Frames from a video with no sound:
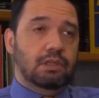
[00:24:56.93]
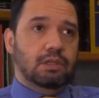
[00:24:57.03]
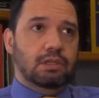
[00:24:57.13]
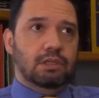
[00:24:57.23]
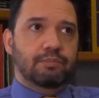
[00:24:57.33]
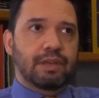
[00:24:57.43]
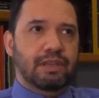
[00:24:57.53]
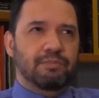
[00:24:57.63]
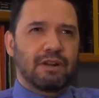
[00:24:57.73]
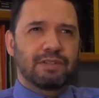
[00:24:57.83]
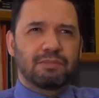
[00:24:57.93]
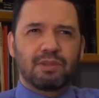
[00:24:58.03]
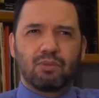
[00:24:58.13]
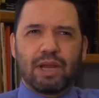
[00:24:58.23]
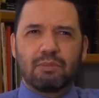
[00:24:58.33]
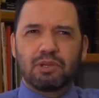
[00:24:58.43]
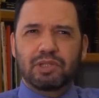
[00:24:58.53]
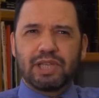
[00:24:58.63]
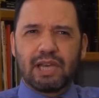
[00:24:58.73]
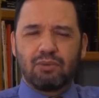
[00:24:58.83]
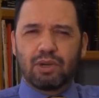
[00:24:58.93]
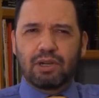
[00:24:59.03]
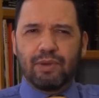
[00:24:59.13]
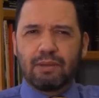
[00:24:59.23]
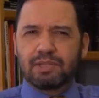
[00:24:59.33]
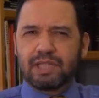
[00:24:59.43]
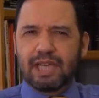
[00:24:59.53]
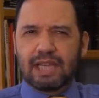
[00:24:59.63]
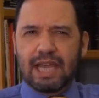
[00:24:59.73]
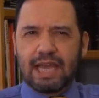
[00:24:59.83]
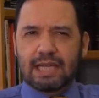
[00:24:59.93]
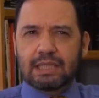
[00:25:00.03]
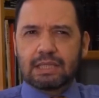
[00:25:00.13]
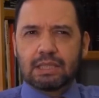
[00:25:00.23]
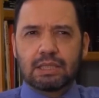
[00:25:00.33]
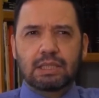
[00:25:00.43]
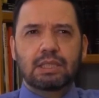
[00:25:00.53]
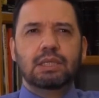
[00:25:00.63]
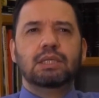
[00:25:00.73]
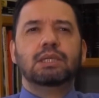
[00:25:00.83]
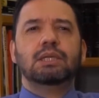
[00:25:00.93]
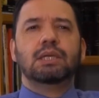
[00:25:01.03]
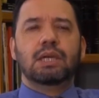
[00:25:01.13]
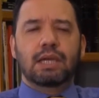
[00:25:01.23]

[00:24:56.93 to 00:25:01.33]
did, cause I think part of it's in the Y W C A, Y M C A land. Oh, okay, that's right.